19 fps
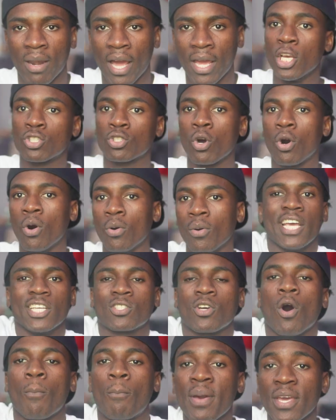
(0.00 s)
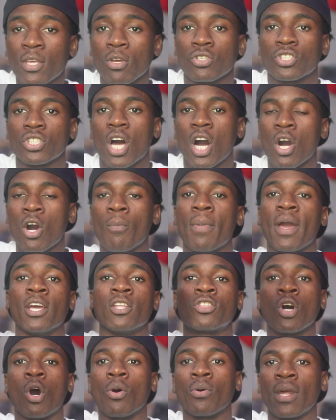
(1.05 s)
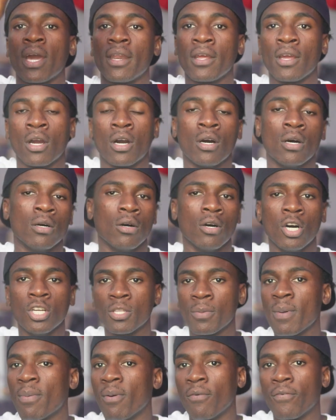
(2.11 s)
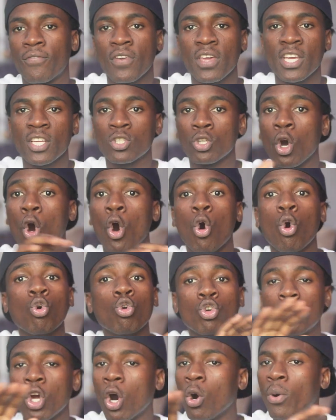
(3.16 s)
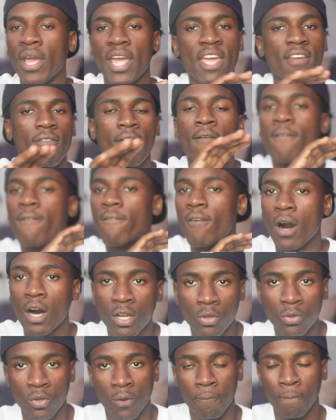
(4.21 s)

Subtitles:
Like, it's gonna pick your song up and throw it at it on other people's feeds who don't even follow you.